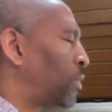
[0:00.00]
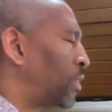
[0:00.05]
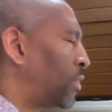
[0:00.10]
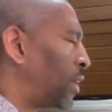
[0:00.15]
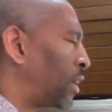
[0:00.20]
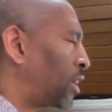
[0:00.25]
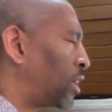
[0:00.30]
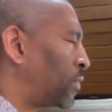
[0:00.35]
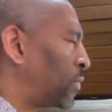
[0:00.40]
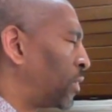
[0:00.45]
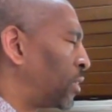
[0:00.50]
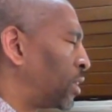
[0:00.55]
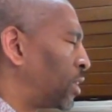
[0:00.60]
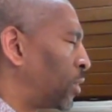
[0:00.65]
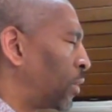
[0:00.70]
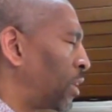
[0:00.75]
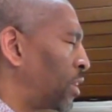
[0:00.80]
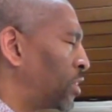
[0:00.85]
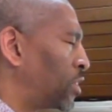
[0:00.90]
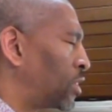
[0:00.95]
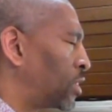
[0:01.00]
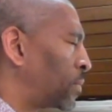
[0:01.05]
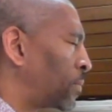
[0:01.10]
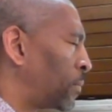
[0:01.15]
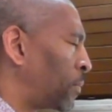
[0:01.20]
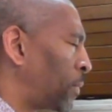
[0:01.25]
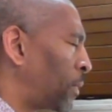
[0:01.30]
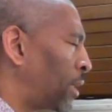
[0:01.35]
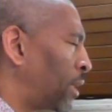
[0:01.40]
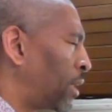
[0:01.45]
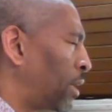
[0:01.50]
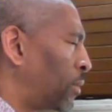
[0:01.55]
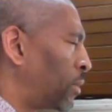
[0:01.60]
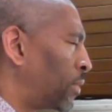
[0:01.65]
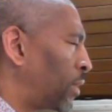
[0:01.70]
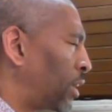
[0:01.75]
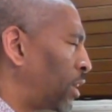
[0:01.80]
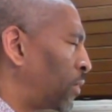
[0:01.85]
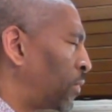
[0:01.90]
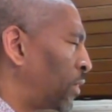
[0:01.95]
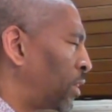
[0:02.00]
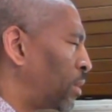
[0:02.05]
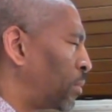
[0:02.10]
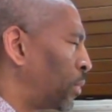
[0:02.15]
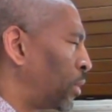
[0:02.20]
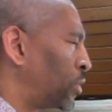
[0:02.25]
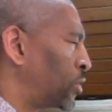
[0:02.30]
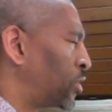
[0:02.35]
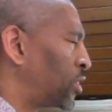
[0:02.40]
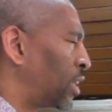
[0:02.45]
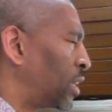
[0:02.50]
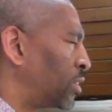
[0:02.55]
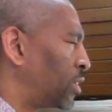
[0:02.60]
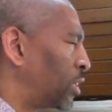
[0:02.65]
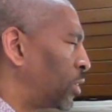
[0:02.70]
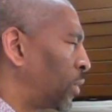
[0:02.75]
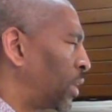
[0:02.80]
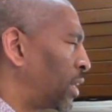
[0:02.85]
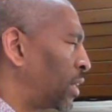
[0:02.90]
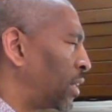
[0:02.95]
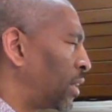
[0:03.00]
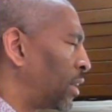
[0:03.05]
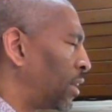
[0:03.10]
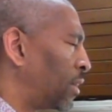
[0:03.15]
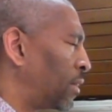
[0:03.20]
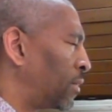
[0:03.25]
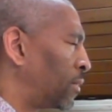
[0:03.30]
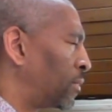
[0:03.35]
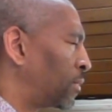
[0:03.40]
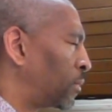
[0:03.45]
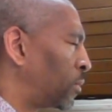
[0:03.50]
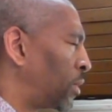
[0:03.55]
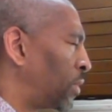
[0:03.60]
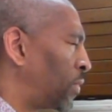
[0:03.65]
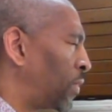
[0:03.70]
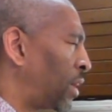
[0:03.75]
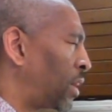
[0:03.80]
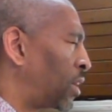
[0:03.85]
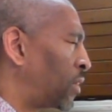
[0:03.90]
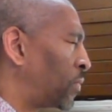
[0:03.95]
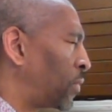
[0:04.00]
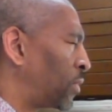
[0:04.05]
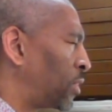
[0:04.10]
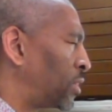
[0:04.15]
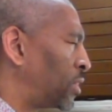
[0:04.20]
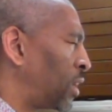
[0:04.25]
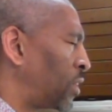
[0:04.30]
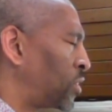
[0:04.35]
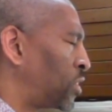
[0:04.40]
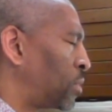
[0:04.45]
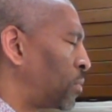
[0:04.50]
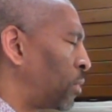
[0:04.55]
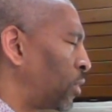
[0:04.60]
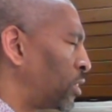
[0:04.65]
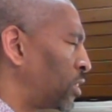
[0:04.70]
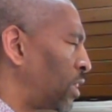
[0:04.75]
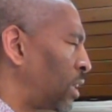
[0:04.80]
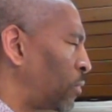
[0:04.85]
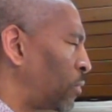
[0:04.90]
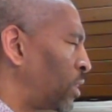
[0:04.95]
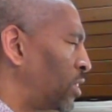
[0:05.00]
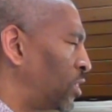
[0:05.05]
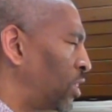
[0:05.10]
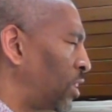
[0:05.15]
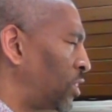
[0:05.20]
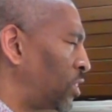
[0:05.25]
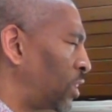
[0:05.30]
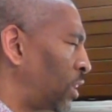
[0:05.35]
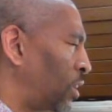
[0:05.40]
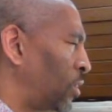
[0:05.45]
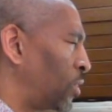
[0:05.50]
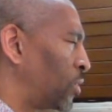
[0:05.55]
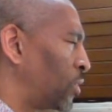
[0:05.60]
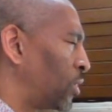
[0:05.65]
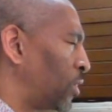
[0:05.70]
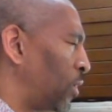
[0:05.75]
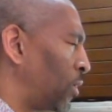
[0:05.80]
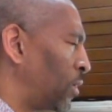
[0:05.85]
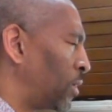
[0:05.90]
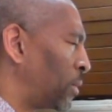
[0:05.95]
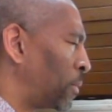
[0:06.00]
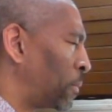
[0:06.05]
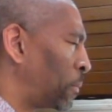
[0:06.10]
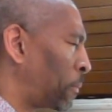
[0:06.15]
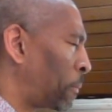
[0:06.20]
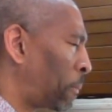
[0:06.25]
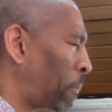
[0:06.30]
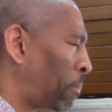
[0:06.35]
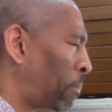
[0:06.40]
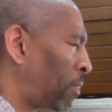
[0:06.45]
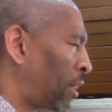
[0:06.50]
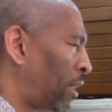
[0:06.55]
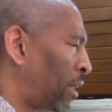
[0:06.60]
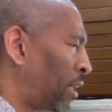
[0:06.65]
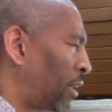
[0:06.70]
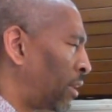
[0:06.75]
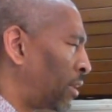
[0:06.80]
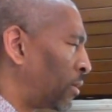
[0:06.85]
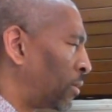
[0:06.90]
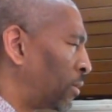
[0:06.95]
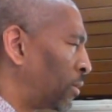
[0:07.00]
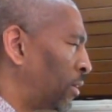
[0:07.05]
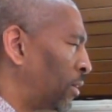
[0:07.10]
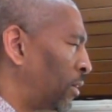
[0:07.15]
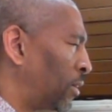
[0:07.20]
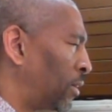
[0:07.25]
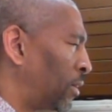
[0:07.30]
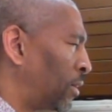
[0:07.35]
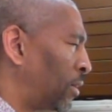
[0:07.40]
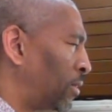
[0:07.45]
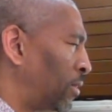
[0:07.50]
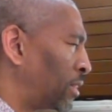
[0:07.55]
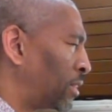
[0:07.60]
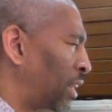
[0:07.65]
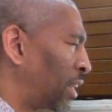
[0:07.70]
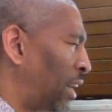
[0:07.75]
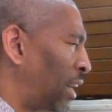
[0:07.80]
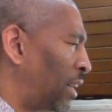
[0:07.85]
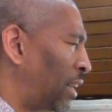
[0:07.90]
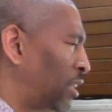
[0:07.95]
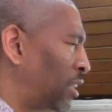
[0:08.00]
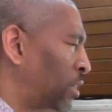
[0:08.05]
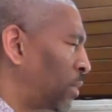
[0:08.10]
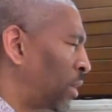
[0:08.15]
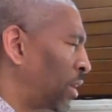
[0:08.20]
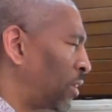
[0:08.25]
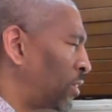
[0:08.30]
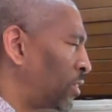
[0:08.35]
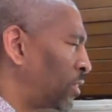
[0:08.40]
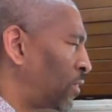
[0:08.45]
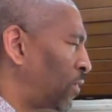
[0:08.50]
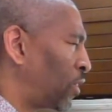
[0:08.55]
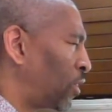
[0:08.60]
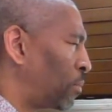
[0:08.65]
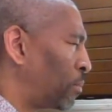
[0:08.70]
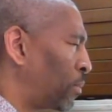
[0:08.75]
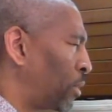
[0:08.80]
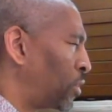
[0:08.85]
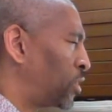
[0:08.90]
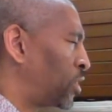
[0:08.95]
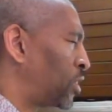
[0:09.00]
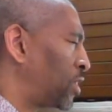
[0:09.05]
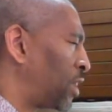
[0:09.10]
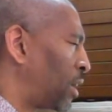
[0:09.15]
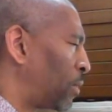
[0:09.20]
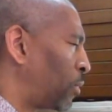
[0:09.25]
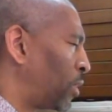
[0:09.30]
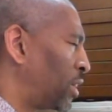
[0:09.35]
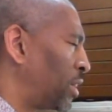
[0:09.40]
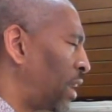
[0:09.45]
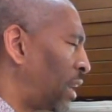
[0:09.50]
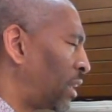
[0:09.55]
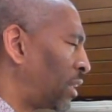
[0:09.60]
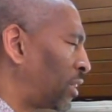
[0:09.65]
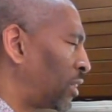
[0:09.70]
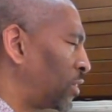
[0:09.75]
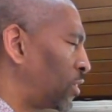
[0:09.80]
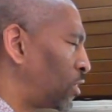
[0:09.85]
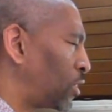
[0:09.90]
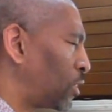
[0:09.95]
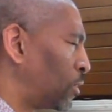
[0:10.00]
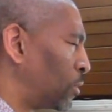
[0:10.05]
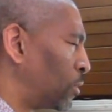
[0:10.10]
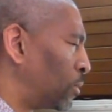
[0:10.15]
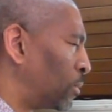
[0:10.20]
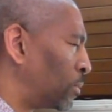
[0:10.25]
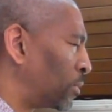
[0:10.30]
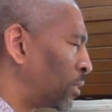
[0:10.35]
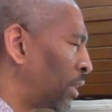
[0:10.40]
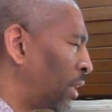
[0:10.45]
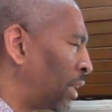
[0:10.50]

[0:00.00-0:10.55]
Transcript: We thank you for your grace. Thank you for your mercy and your great love. We thank you for the testimony that we just heard, Lord. Oh, God, it's because of your mercies that we're not consumed.